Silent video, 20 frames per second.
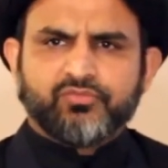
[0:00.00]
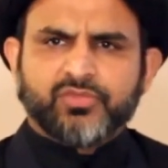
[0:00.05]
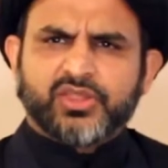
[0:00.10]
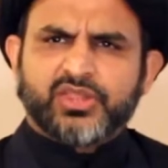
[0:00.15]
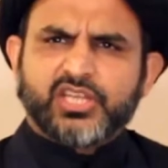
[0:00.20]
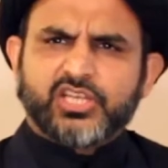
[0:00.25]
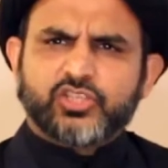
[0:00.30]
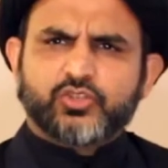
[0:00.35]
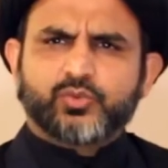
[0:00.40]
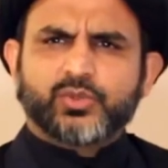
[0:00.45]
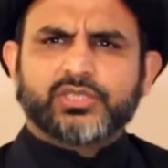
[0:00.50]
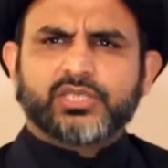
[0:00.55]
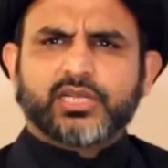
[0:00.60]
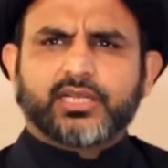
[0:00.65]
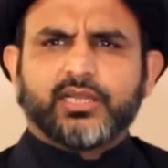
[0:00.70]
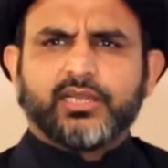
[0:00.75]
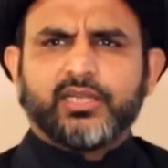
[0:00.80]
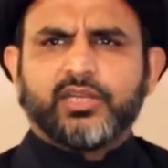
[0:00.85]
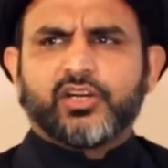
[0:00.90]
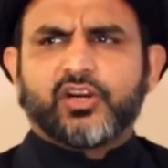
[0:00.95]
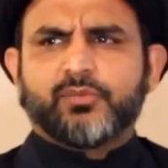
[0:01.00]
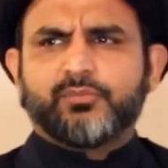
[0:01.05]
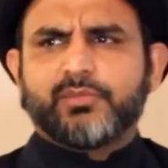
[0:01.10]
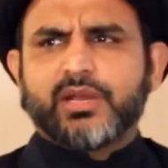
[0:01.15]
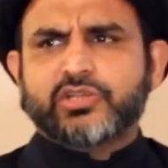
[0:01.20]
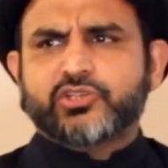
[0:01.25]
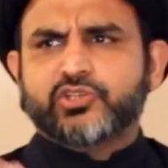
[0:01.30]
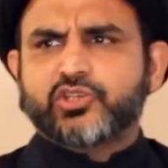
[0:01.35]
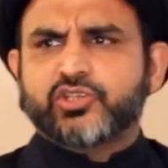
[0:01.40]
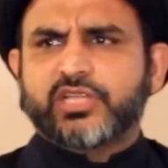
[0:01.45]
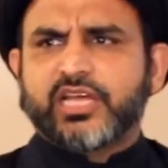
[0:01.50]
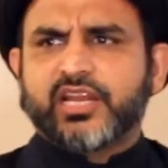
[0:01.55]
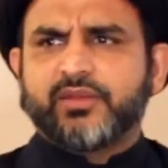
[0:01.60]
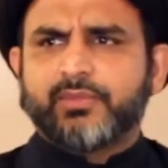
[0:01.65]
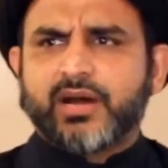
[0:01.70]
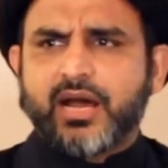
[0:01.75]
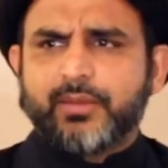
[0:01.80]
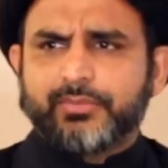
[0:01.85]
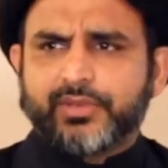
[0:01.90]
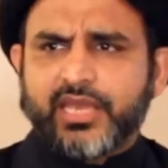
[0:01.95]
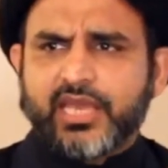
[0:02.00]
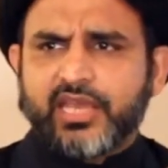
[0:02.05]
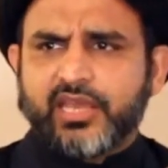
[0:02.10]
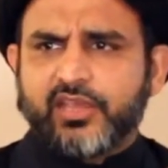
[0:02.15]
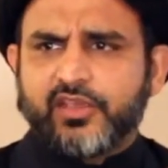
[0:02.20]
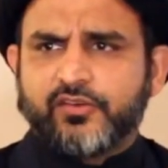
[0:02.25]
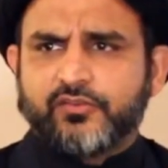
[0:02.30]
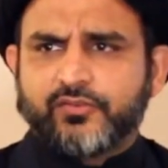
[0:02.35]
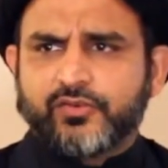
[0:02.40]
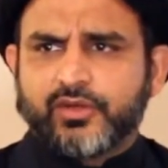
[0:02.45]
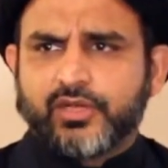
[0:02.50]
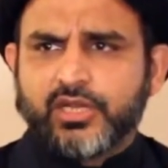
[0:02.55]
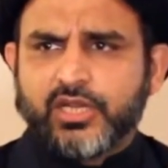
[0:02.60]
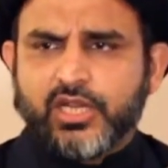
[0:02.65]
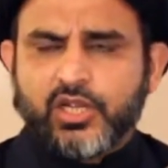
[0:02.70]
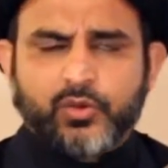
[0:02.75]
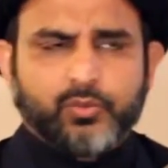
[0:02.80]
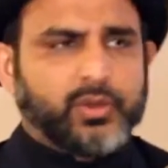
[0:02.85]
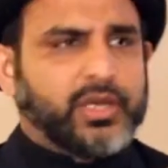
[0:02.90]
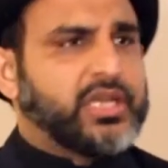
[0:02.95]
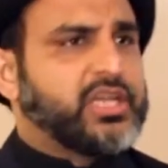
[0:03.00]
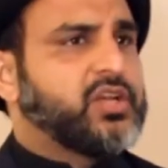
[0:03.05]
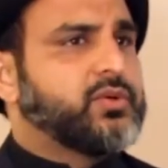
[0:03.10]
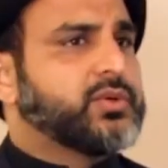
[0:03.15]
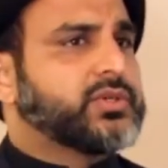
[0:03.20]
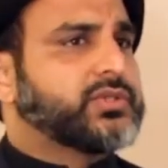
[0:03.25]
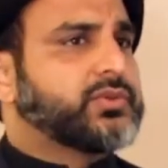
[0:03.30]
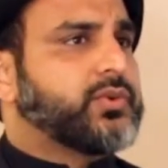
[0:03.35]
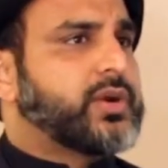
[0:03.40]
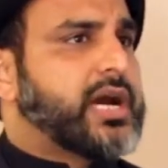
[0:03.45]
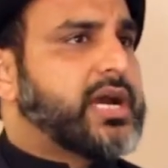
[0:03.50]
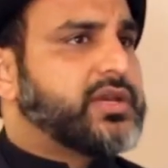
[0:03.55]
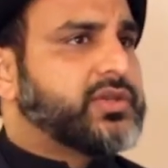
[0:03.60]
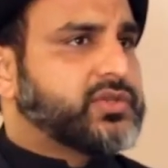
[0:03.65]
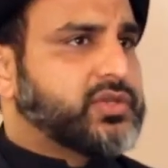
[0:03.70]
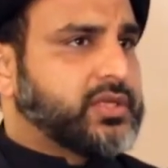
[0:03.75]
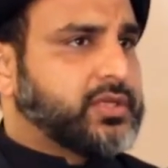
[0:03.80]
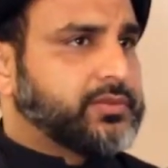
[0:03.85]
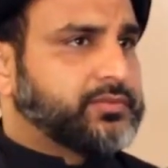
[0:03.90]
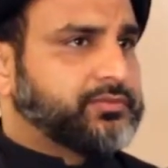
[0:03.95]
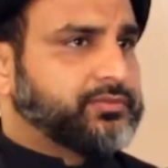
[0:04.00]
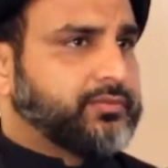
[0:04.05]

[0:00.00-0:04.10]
This was a clear message that Imam gave when he was rising.